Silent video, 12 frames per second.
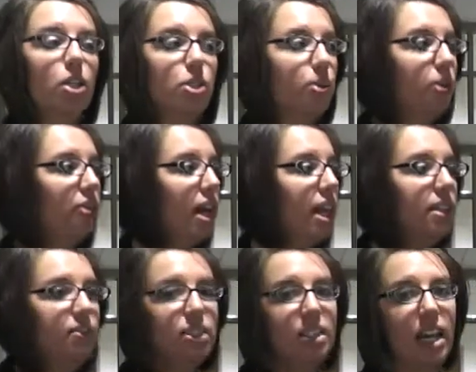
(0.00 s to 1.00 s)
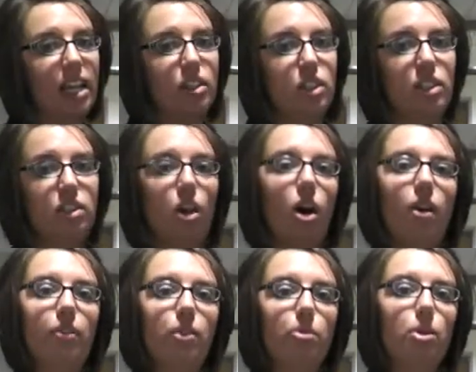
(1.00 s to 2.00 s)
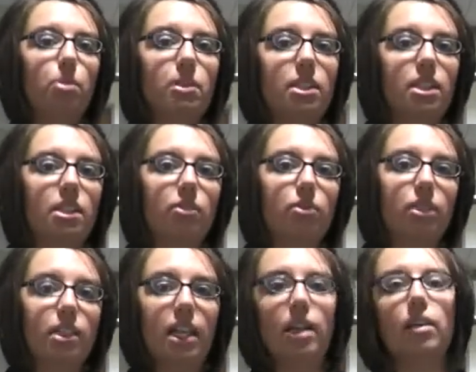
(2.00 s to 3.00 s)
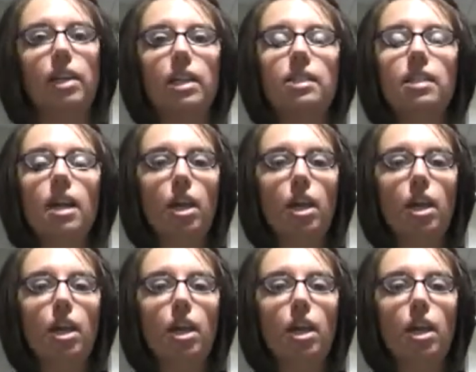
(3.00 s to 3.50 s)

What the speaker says: So we've kind of sectioned off the room into different areas.